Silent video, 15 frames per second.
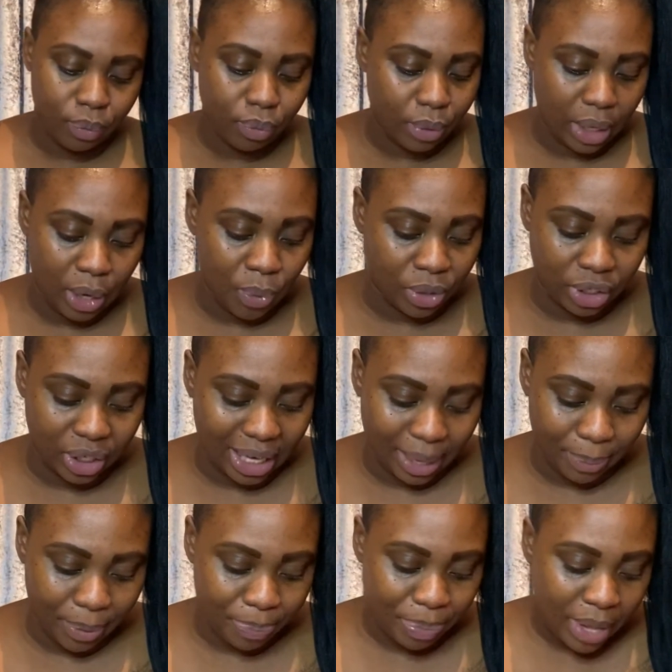it wasn't gonna
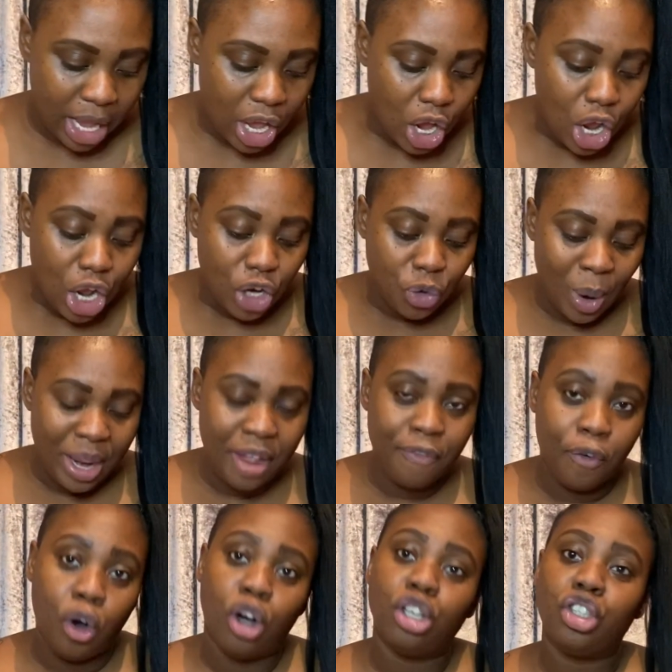happen
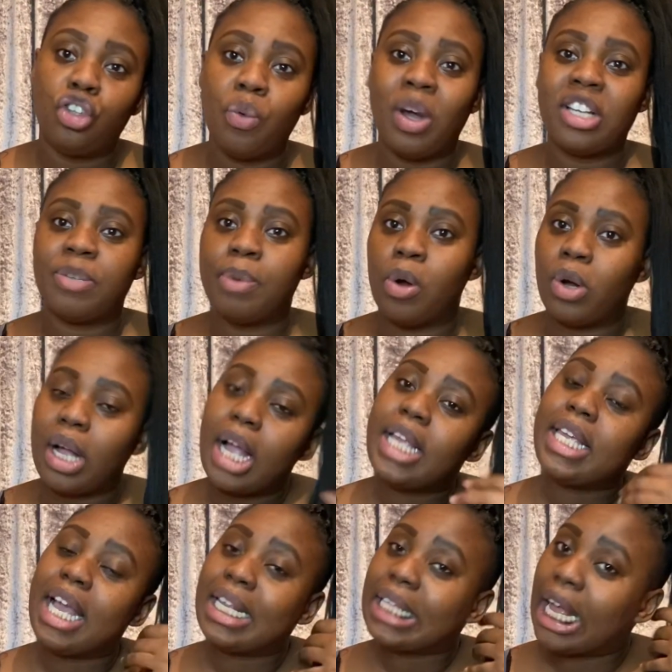24 do i smoke
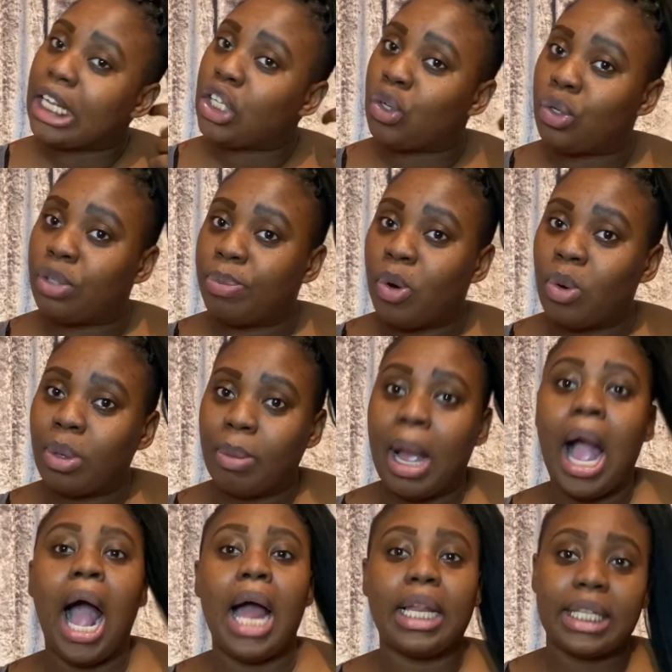yes i do smoke
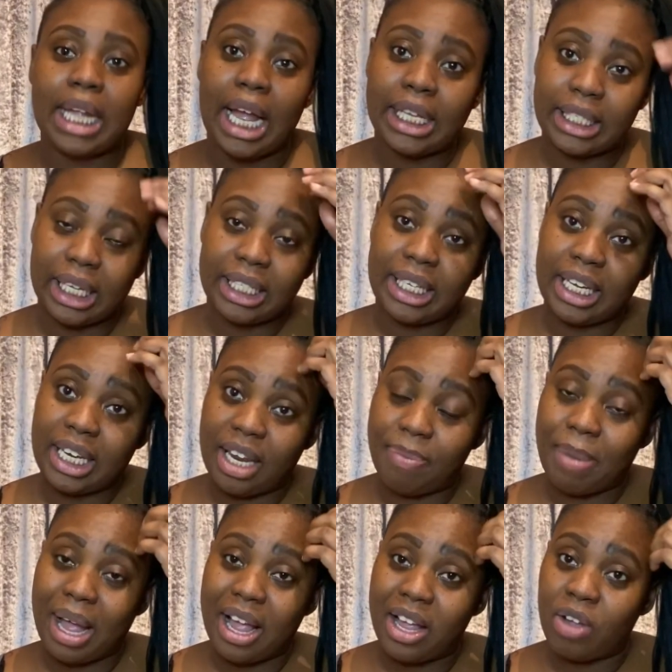as as i said in
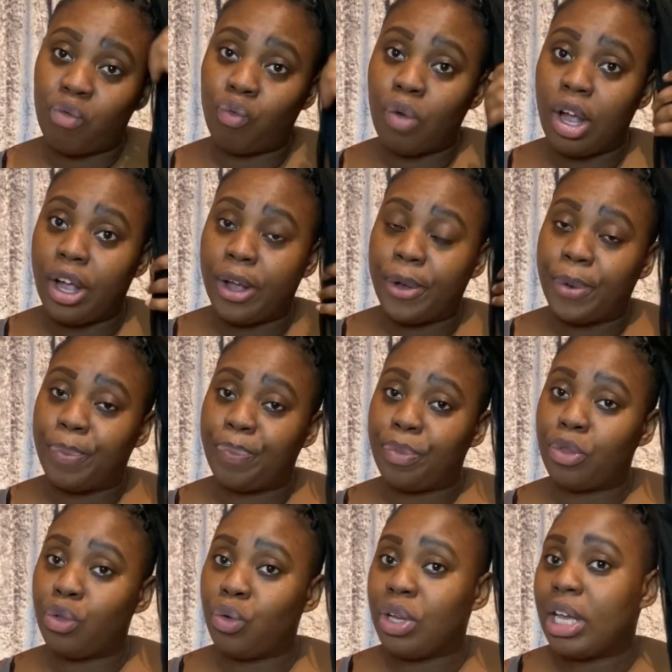my um
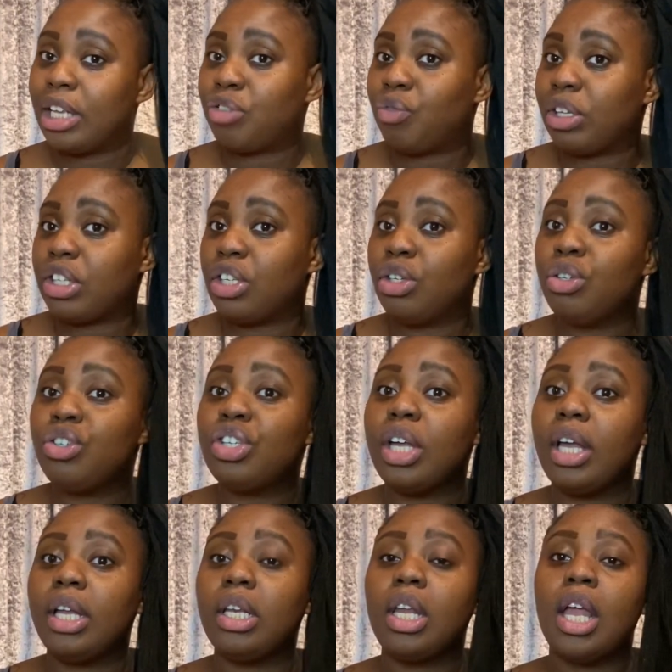new year's
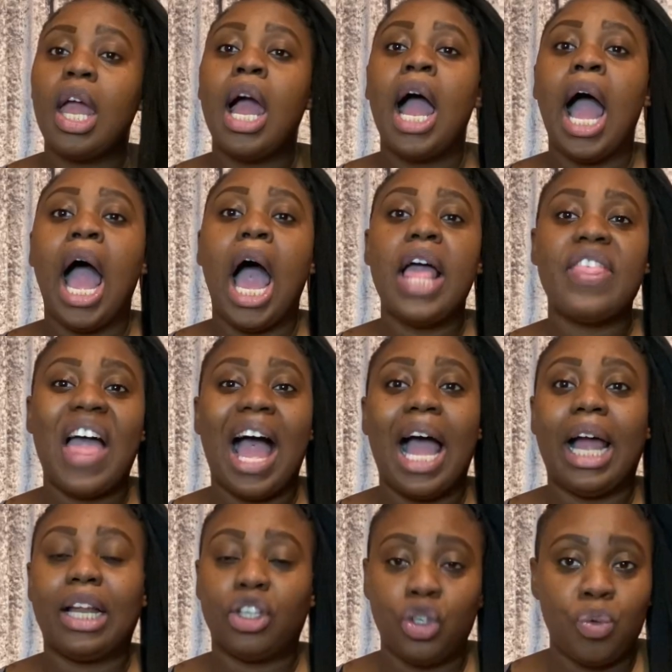resolution that
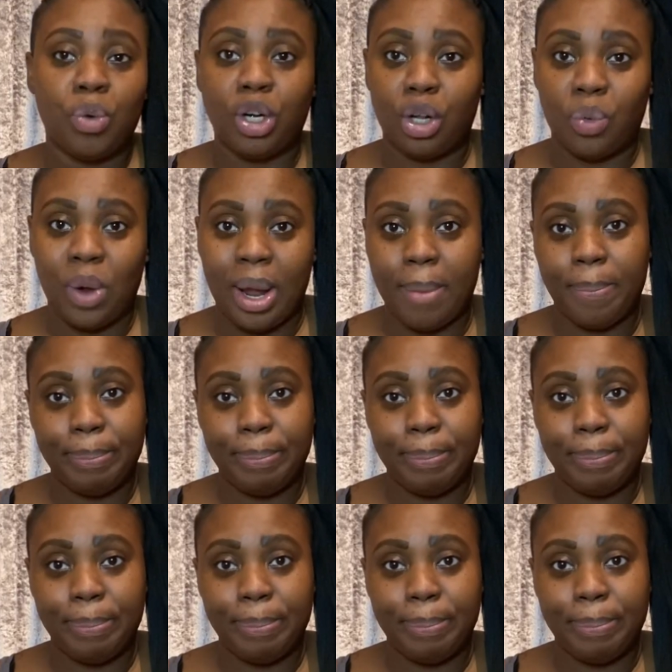i do want to quit